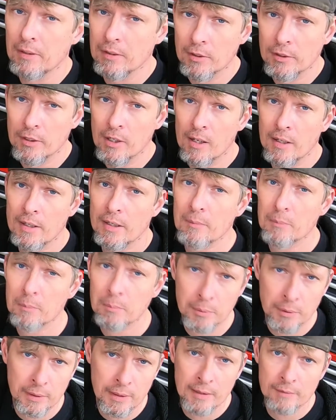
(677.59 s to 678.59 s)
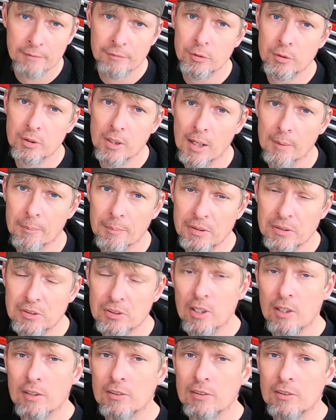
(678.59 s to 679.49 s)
Click on it, print out a few copies,